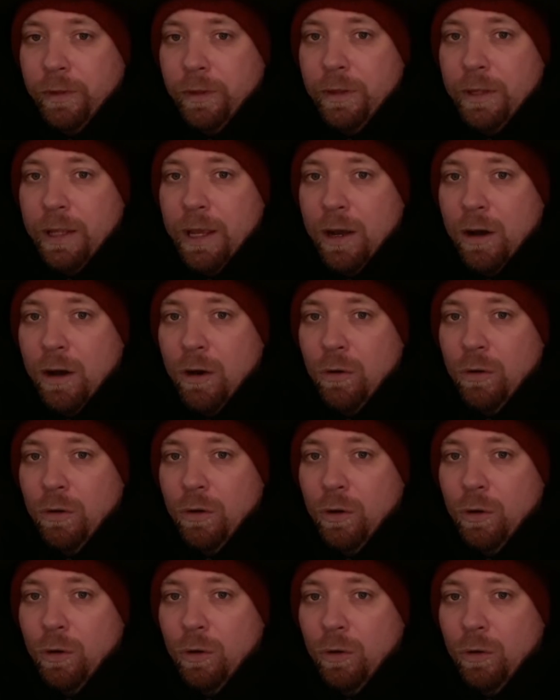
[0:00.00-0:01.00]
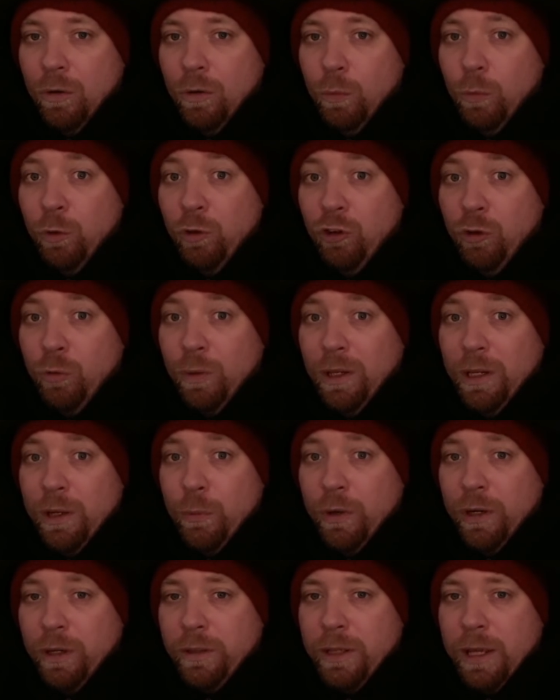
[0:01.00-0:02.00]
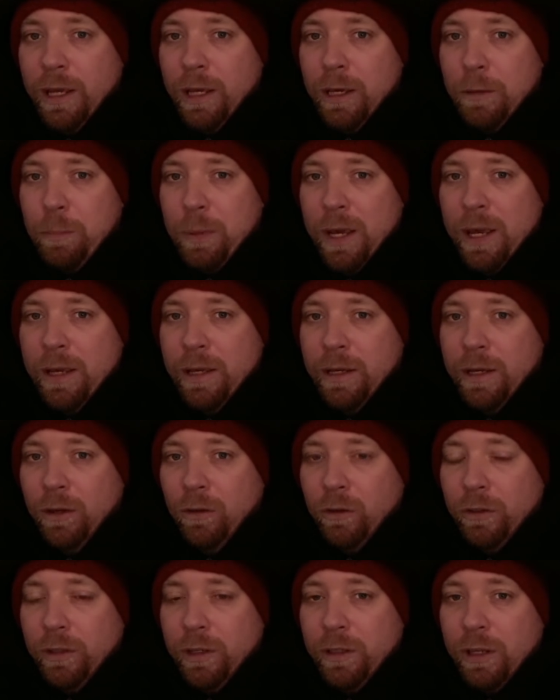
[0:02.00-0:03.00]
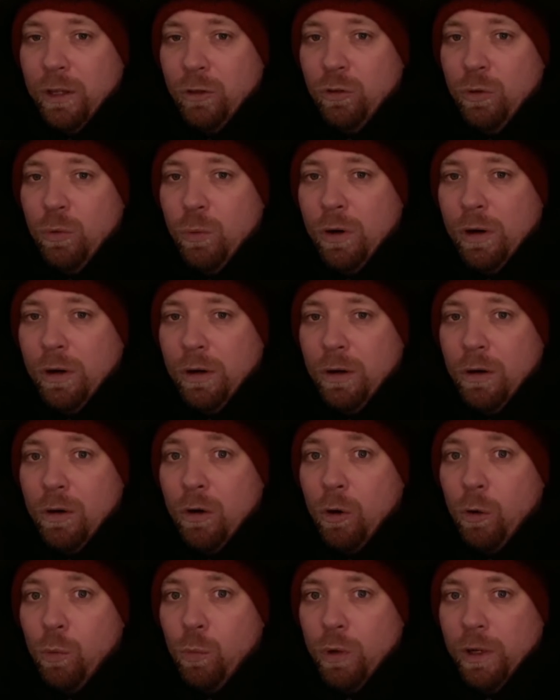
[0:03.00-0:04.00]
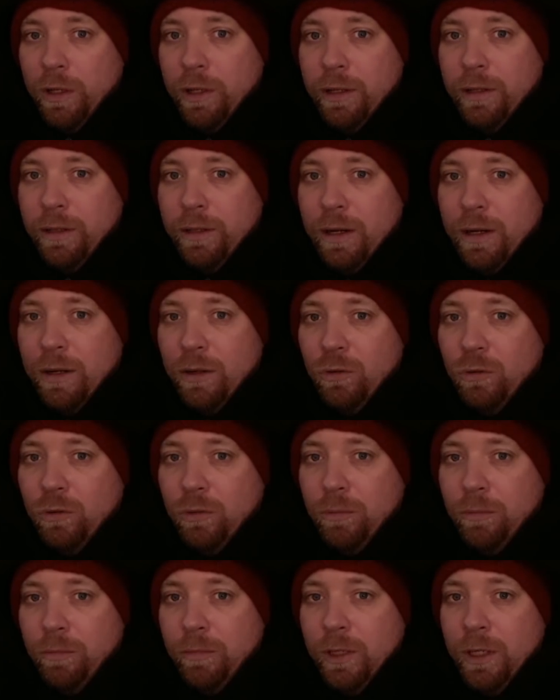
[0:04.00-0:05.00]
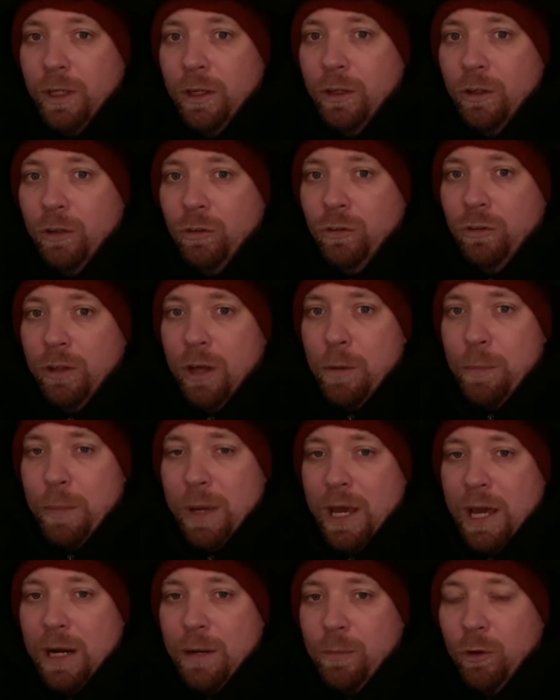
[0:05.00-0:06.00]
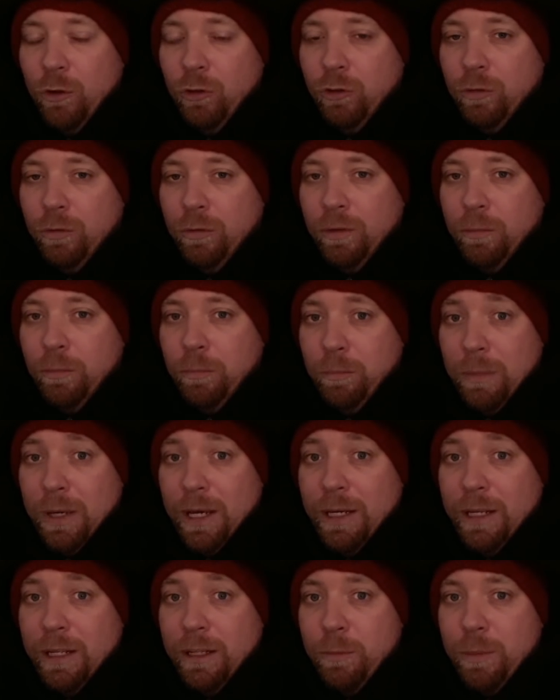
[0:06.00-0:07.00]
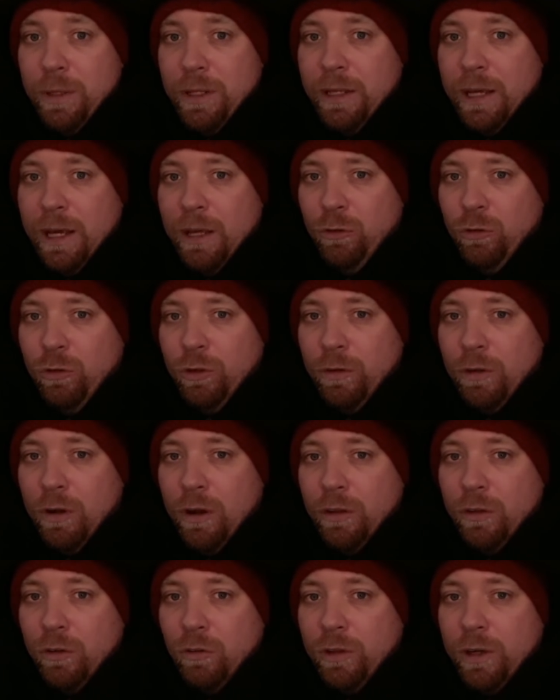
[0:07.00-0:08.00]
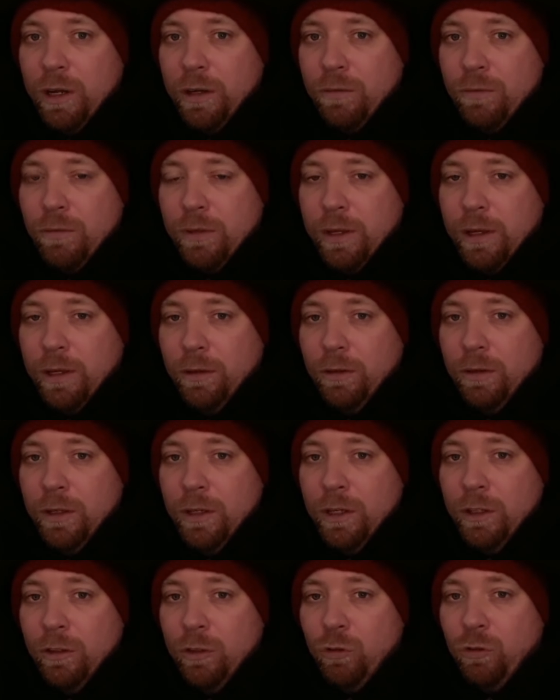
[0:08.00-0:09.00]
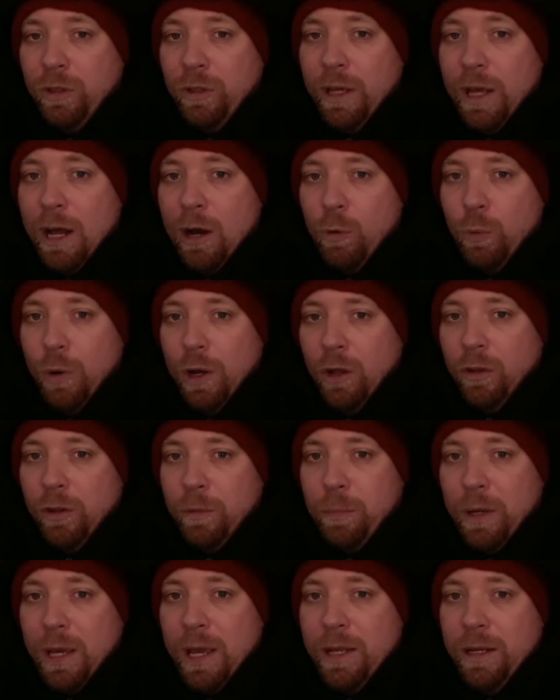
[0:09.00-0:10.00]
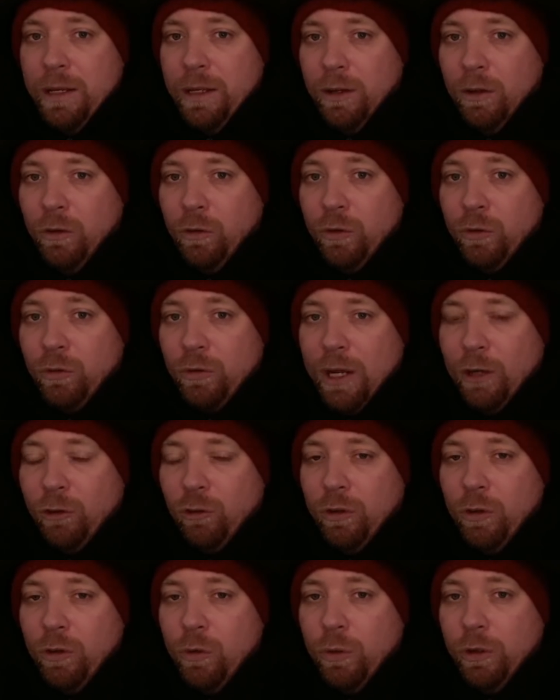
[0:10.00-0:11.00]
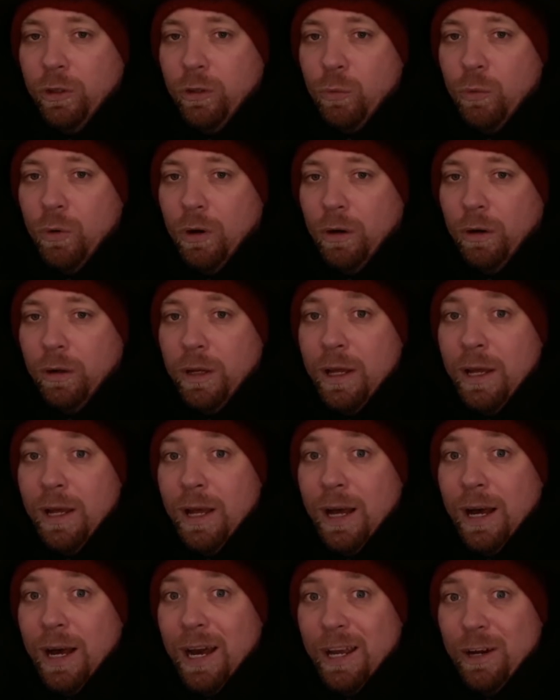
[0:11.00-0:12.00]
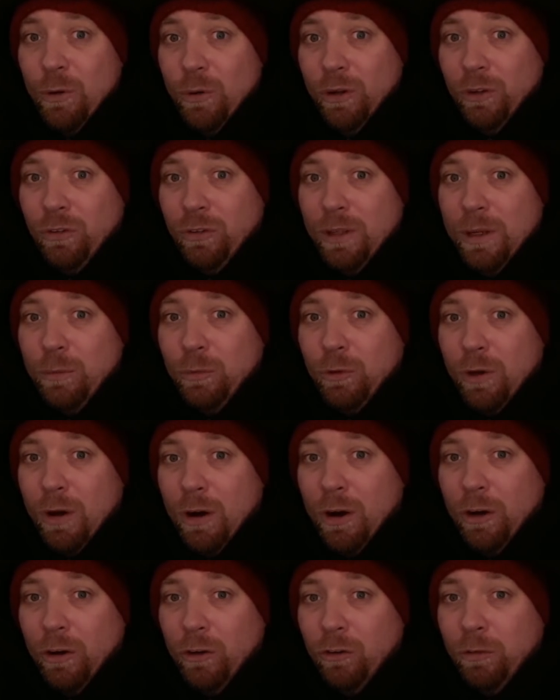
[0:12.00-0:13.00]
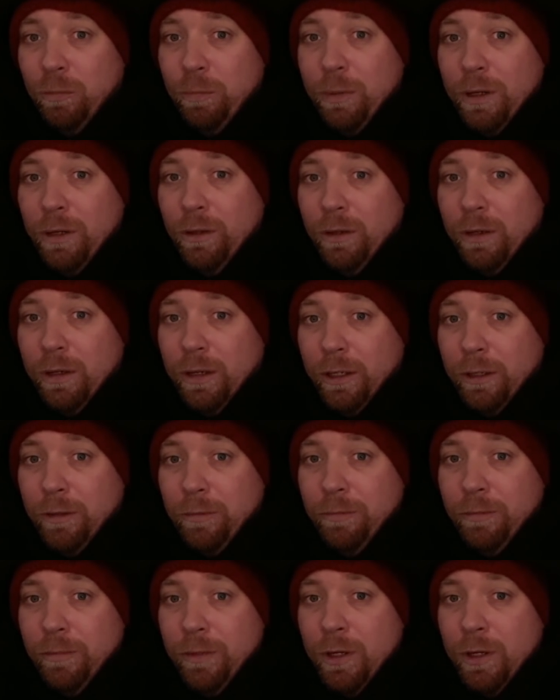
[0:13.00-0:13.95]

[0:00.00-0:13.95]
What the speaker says: Now, would you really want to take a painkiller that doesn't work or one that does? Some animals may need to be tested on this kind of thing to see how well the painkiller is actually going to work. I know it seems harsh, but look,